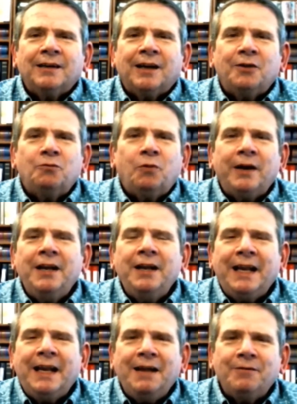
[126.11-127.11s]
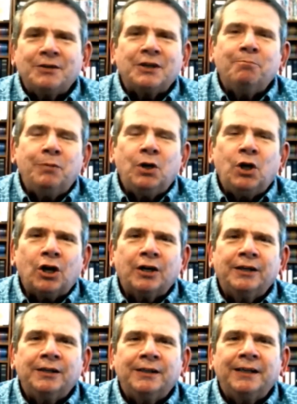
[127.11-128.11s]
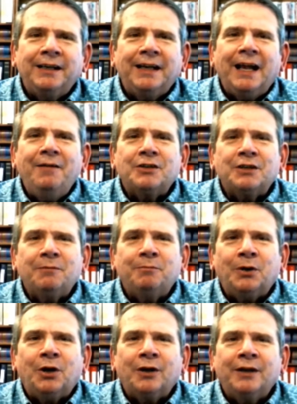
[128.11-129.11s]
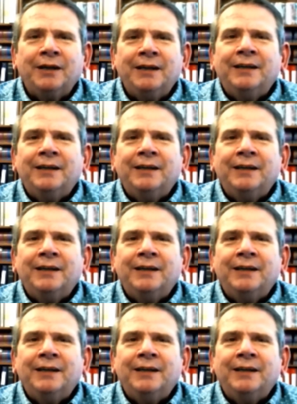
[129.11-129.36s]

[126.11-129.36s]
And when He gave us a book, He gave us a book